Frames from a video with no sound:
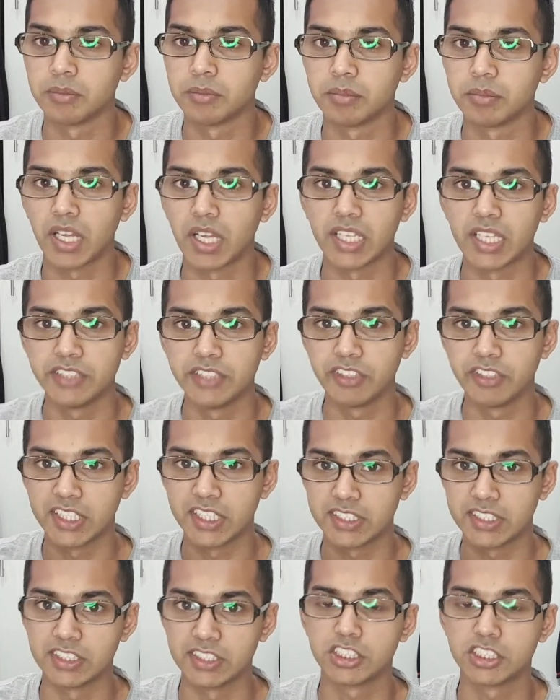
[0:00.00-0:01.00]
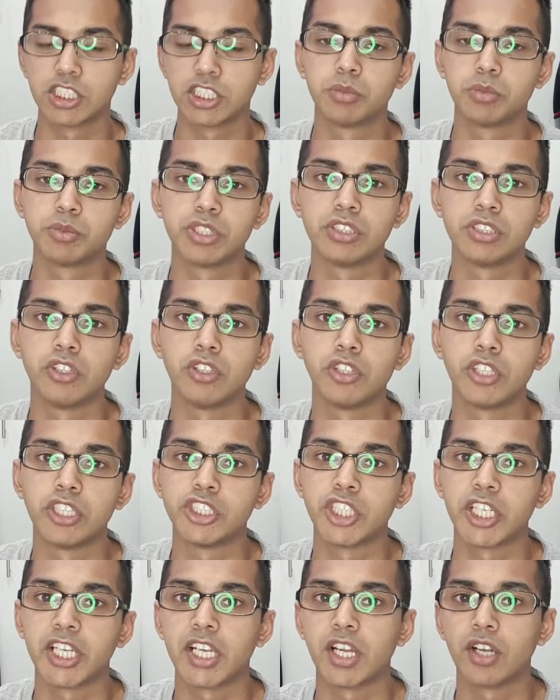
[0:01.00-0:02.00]
I'll leave a link in the description so you can
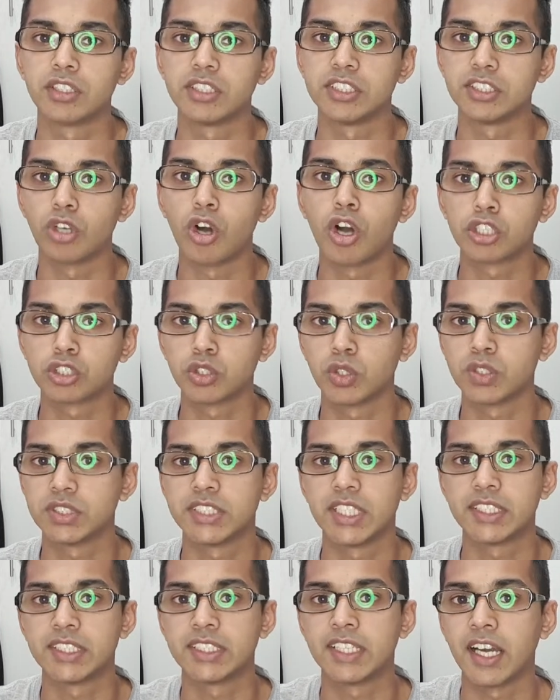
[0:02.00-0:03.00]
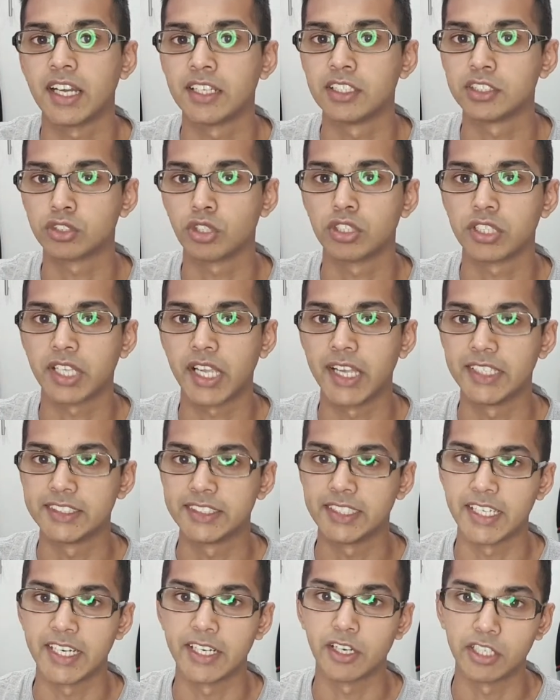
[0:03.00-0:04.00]
check it out. It's autoaesthetic underscore
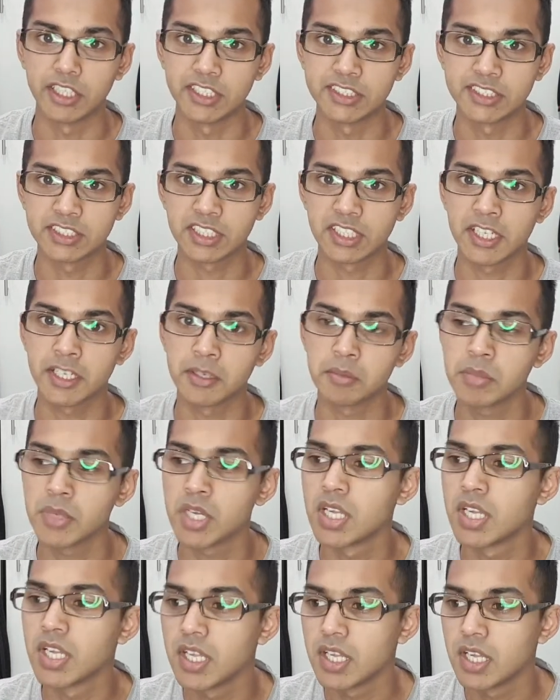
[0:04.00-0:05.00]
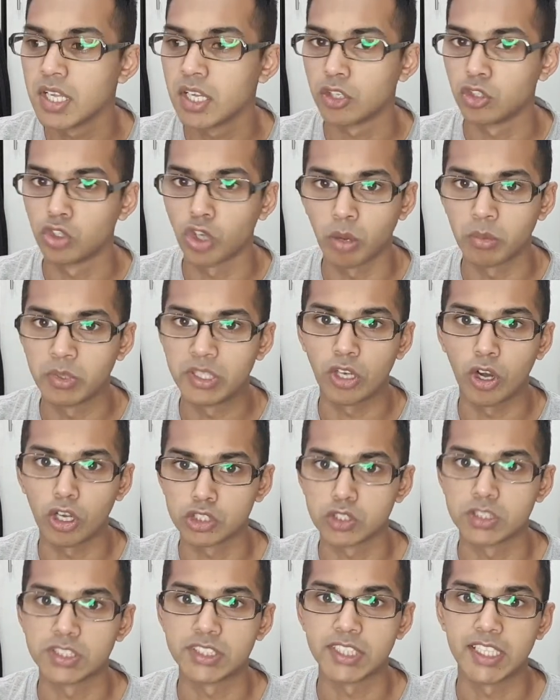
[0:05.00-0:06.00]
KZN on Instagram. Normally
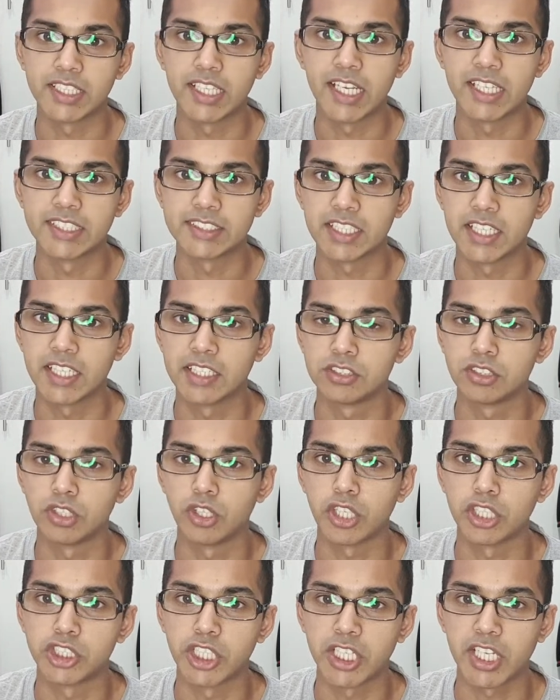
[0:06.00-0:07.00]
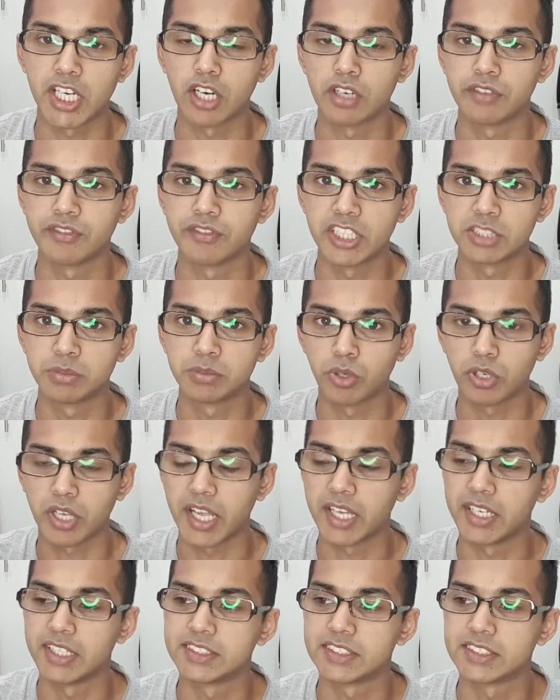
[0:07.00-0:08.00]
autoaesthetic KZN, so you can check it out on Facebook
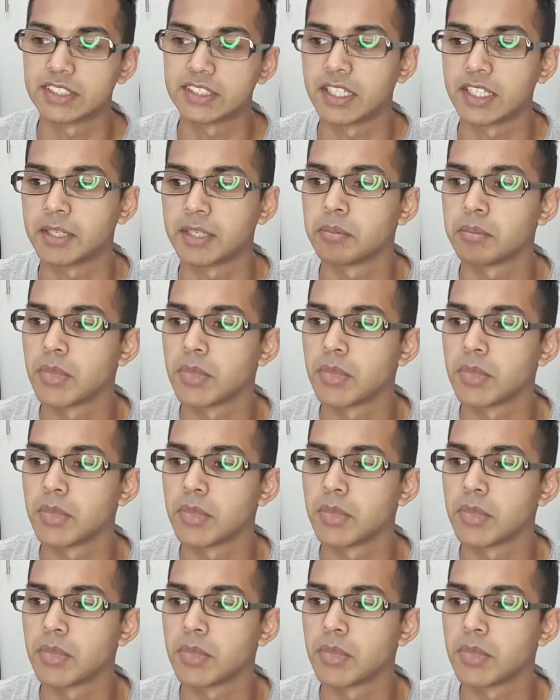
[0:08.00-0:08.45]
and Instagram.